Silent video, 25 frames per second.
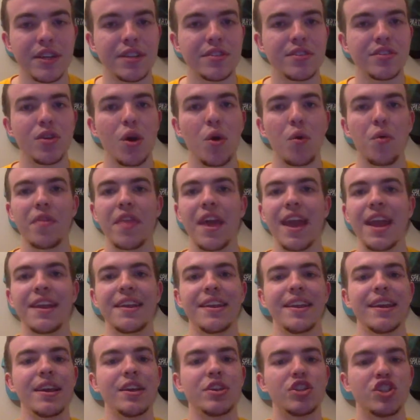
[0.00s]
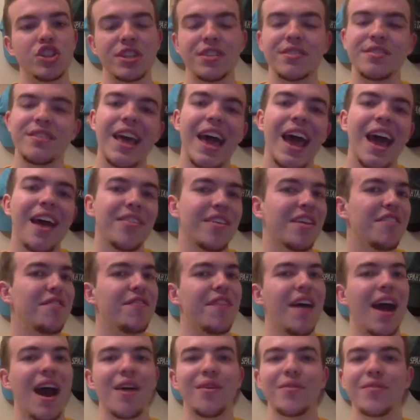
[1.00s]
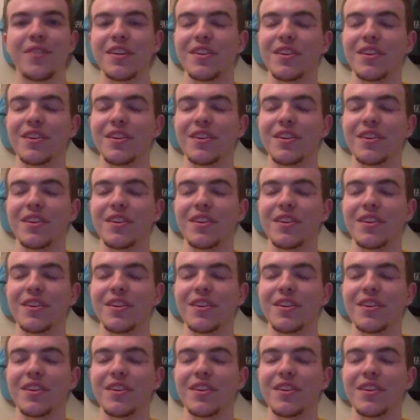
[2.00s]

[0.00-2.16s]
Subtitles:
And so they did just that. They found